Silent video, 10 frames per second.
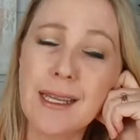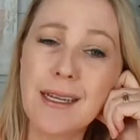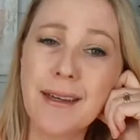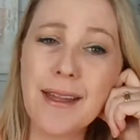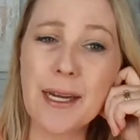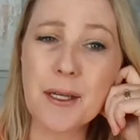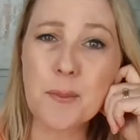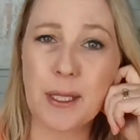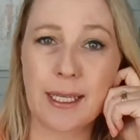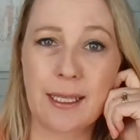And on the
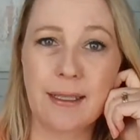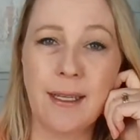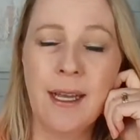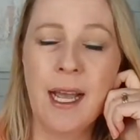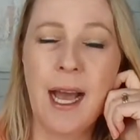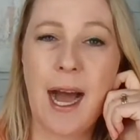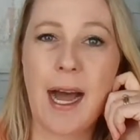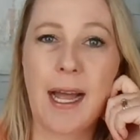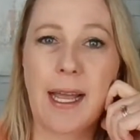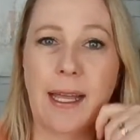airplane,
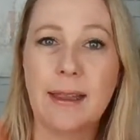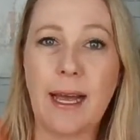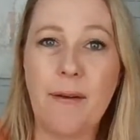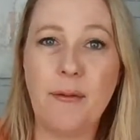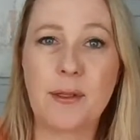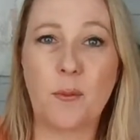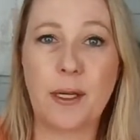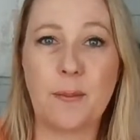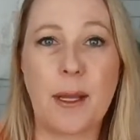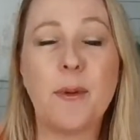I left
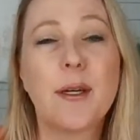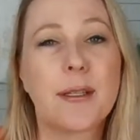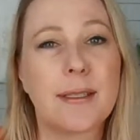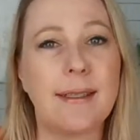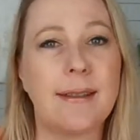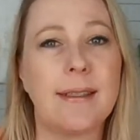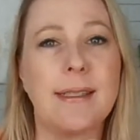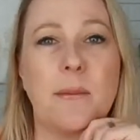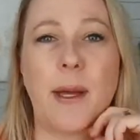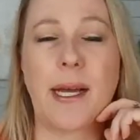one of my books in the
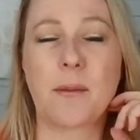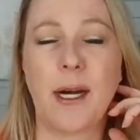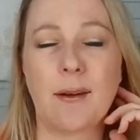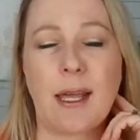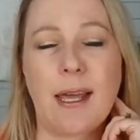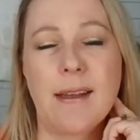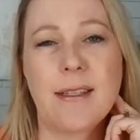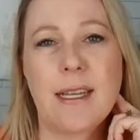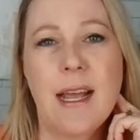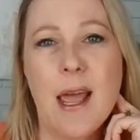seat back
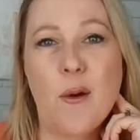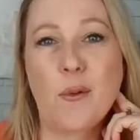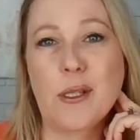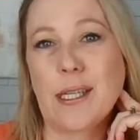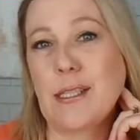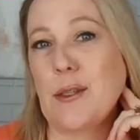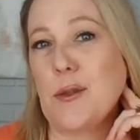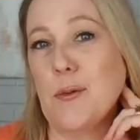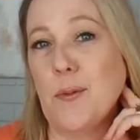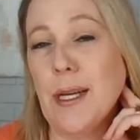pocket, which I
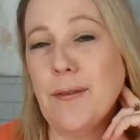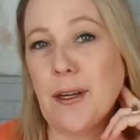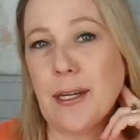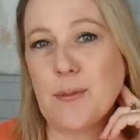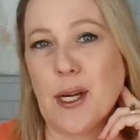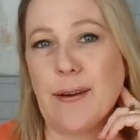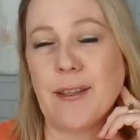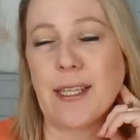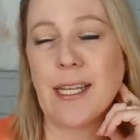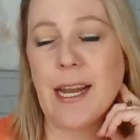do whenever I'm
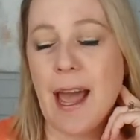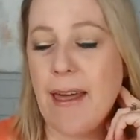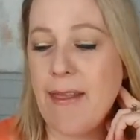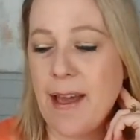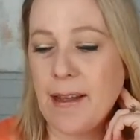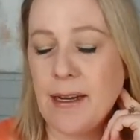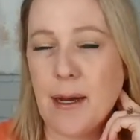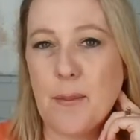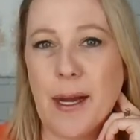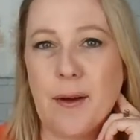traveling. And then
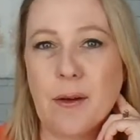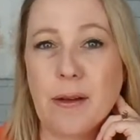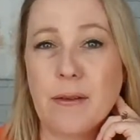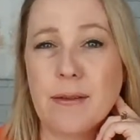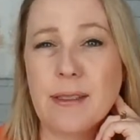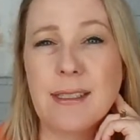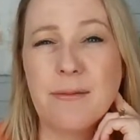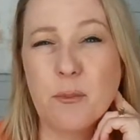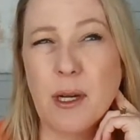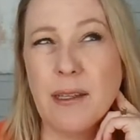about
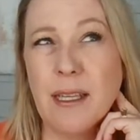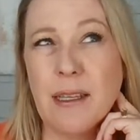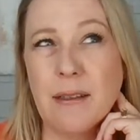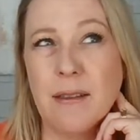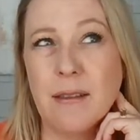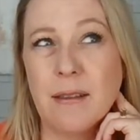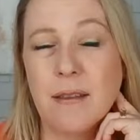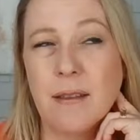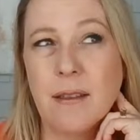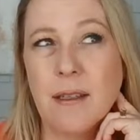probably
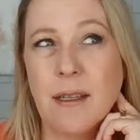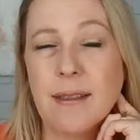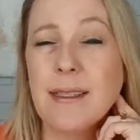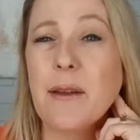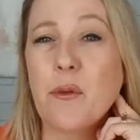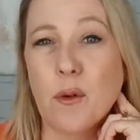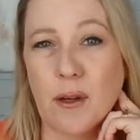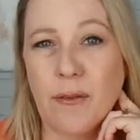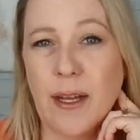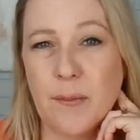say 4
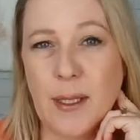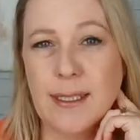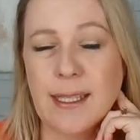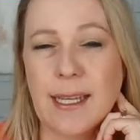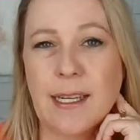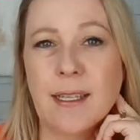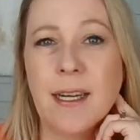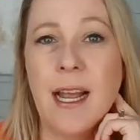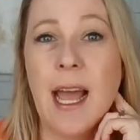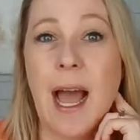or 5 months later,
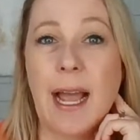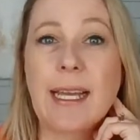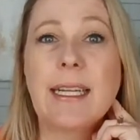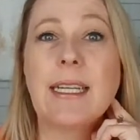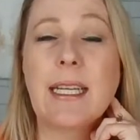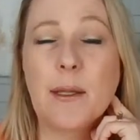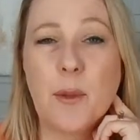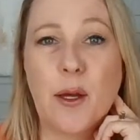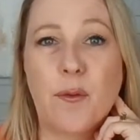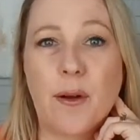I get an
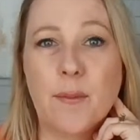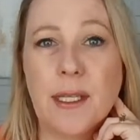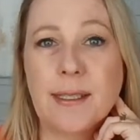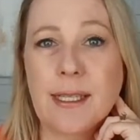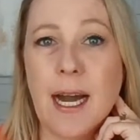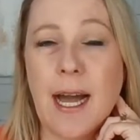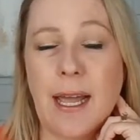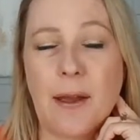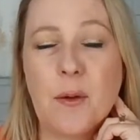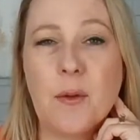email from this
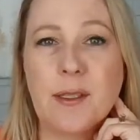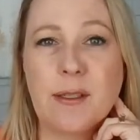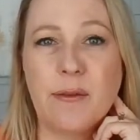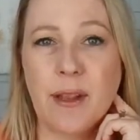guy who is a